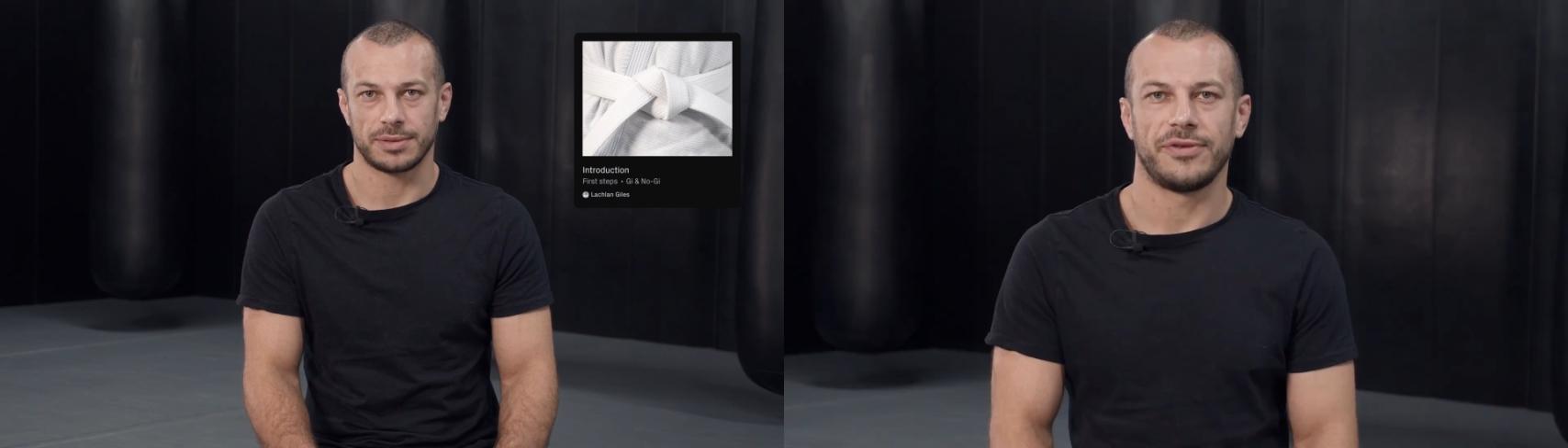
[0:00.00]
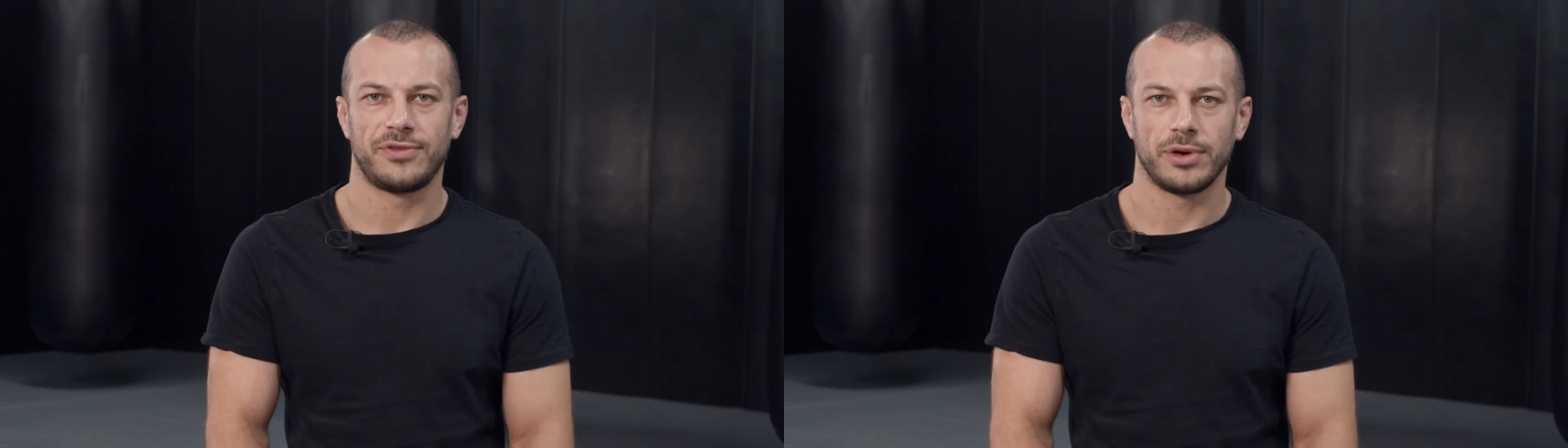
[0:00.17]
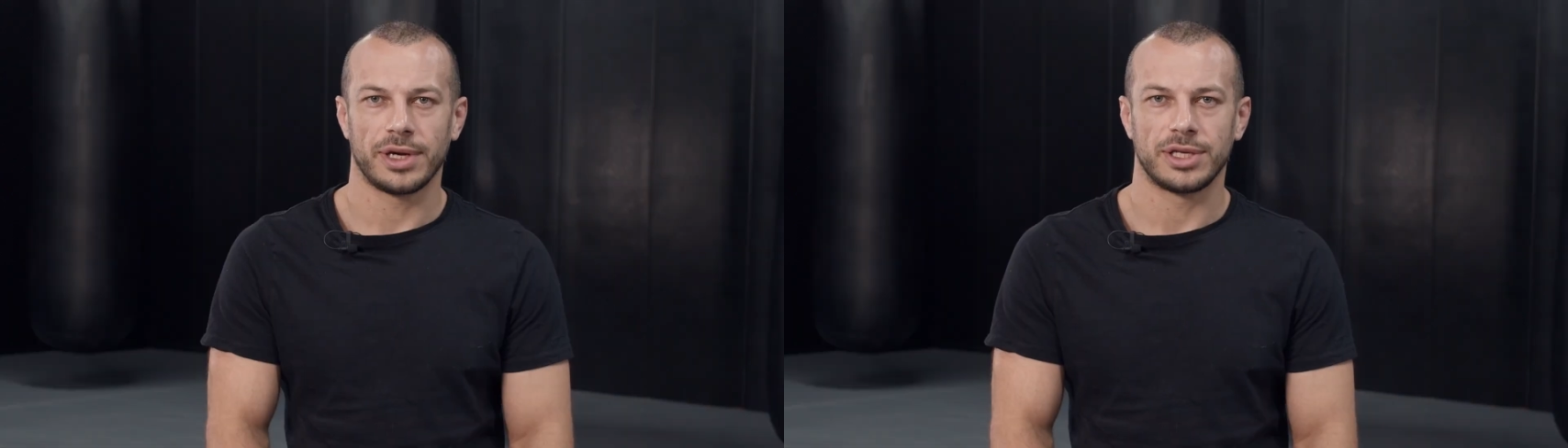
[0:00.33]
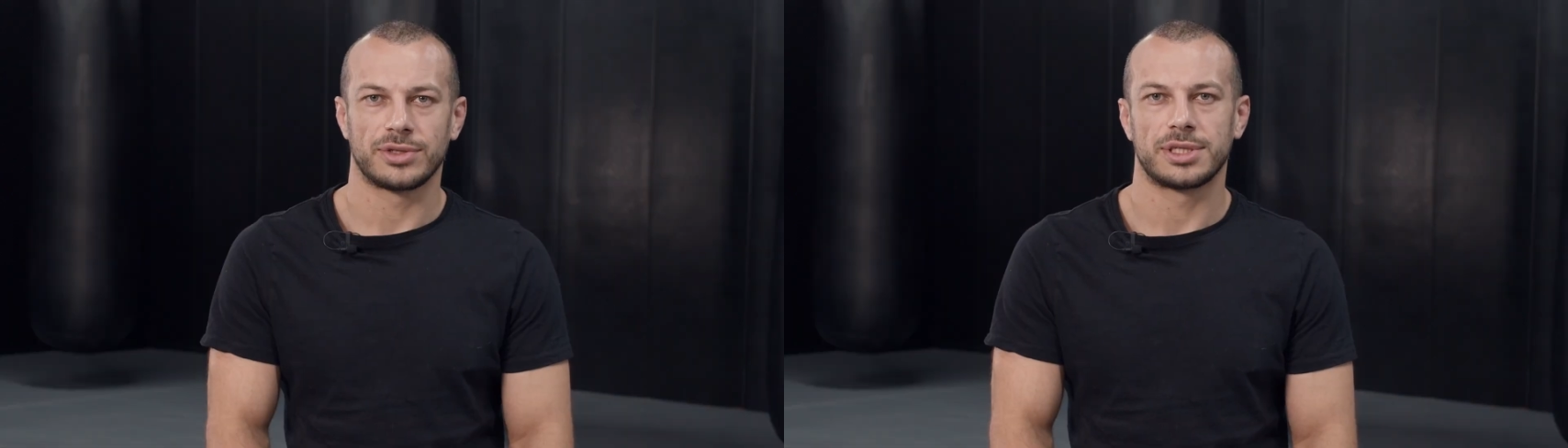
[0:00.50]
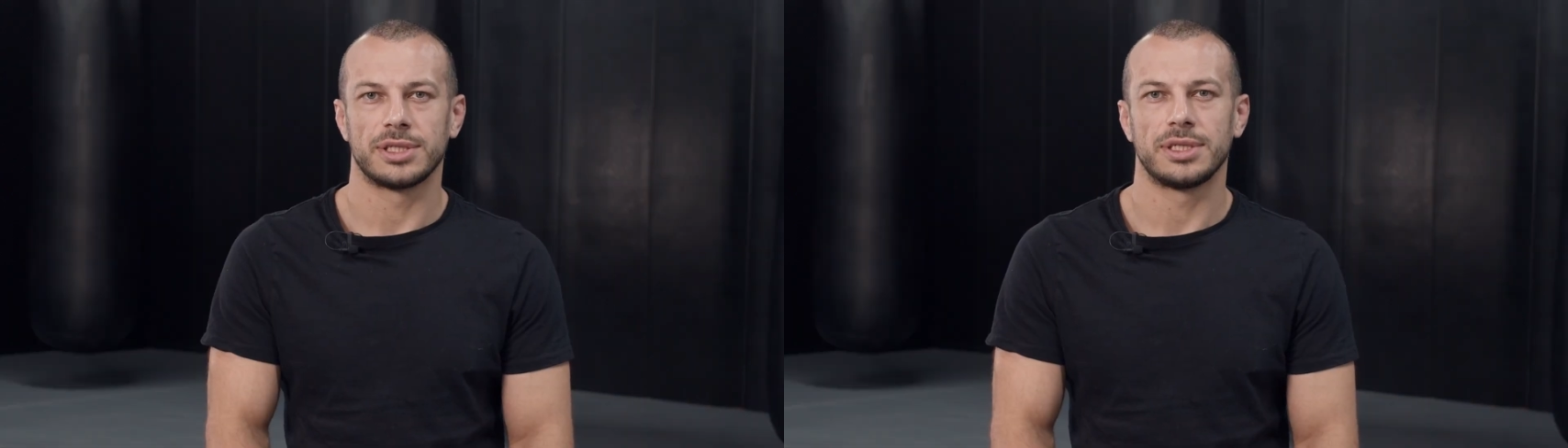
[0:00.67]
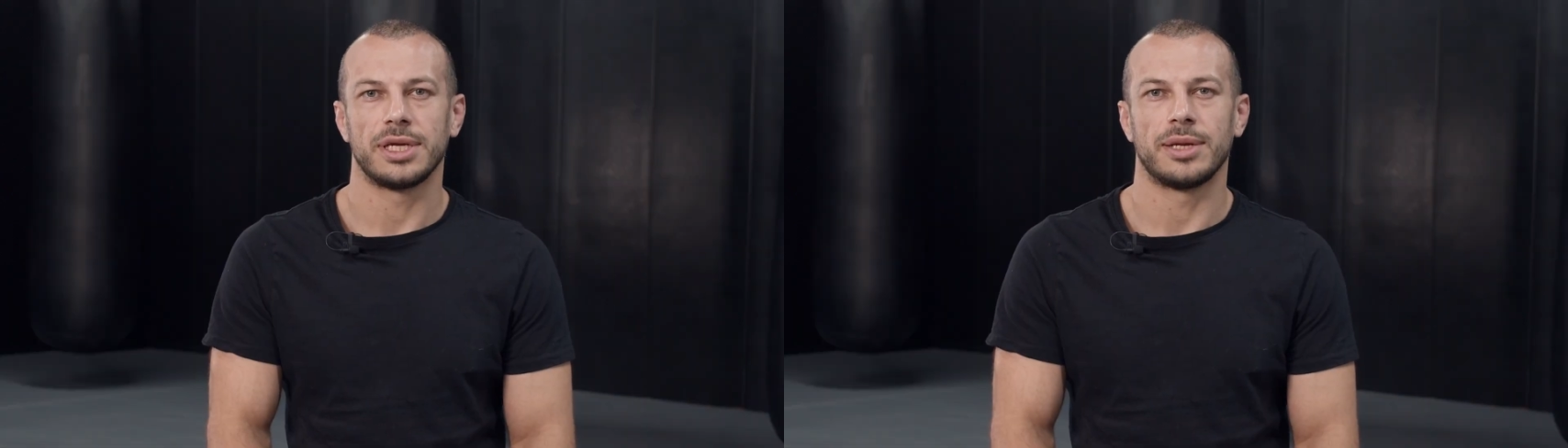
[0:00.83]
If you are
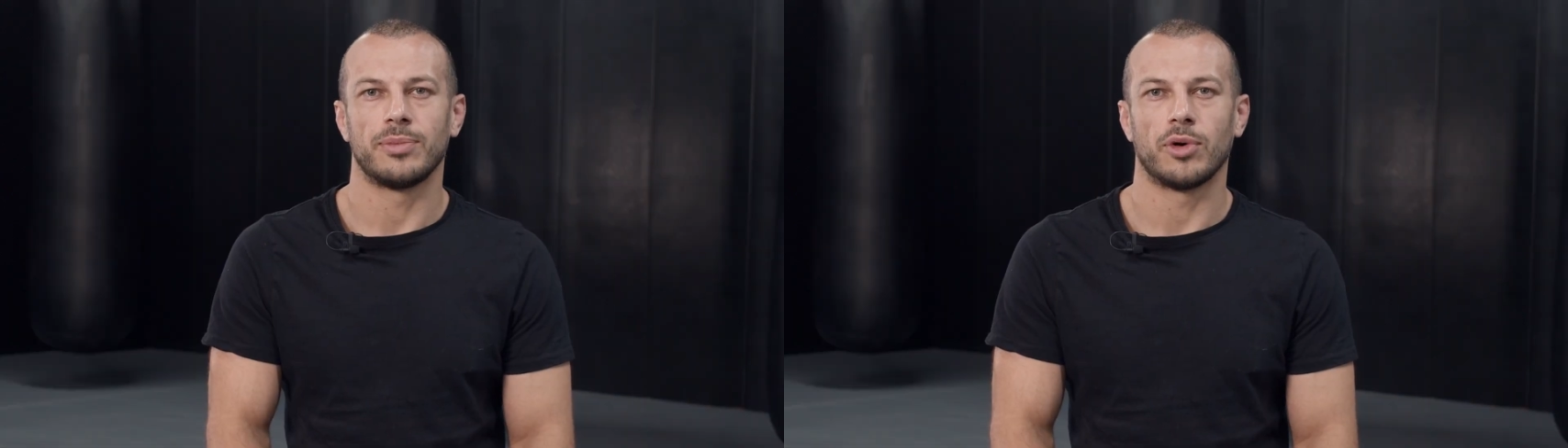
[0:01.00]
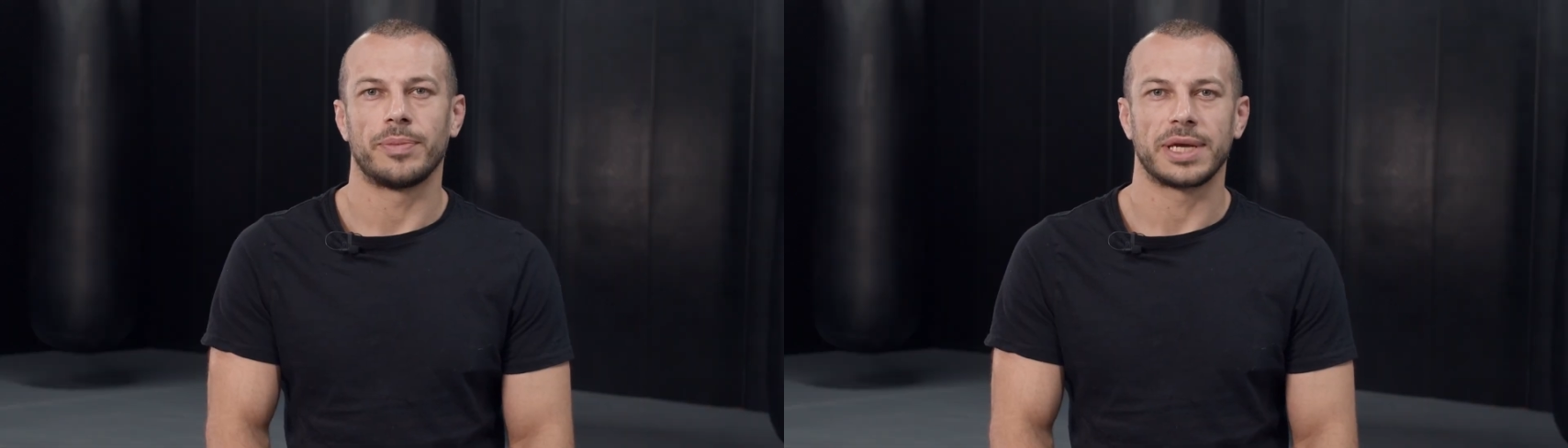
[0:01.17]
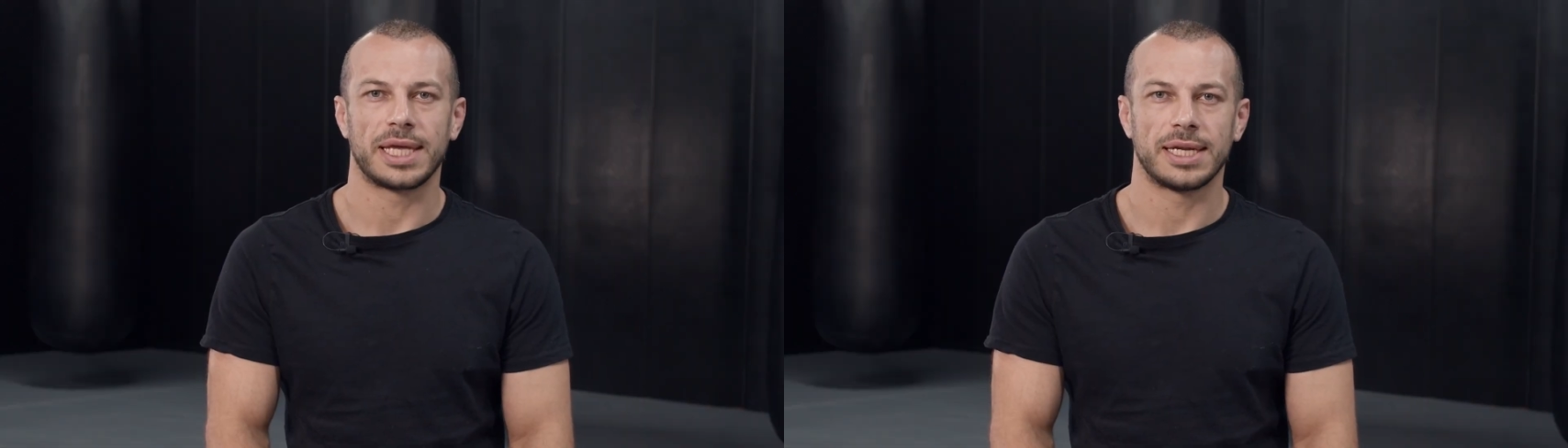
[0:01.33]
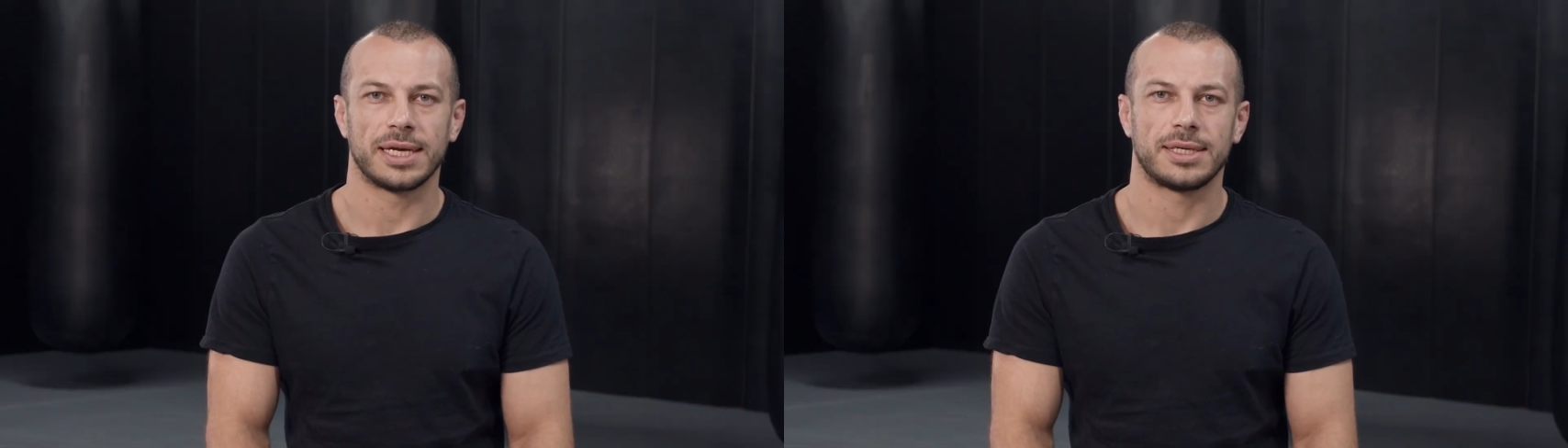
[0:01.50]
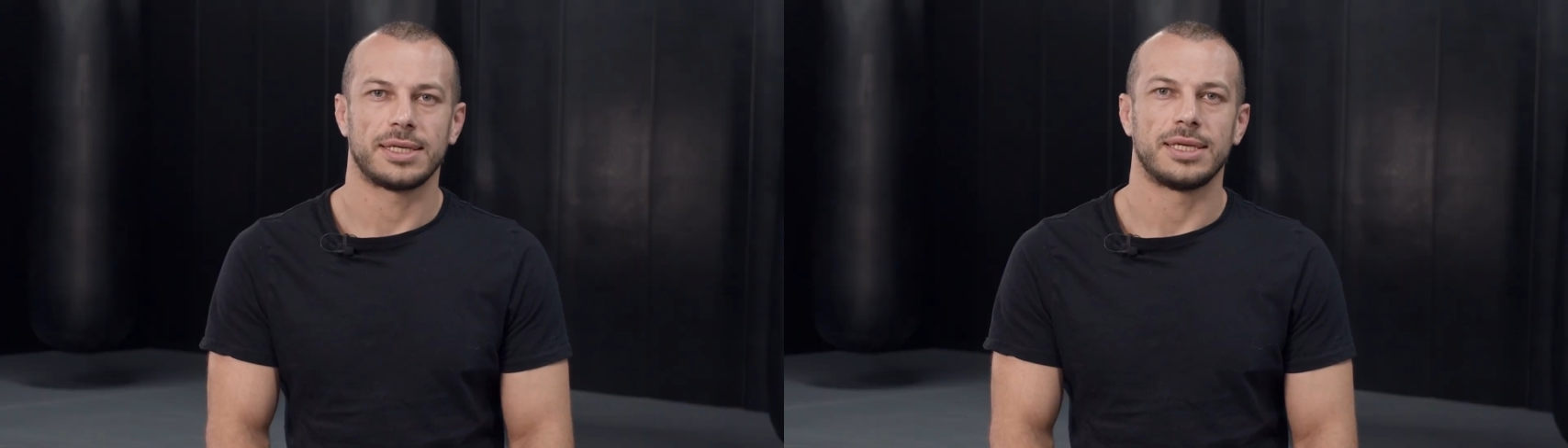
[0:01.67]
interested in more beginner,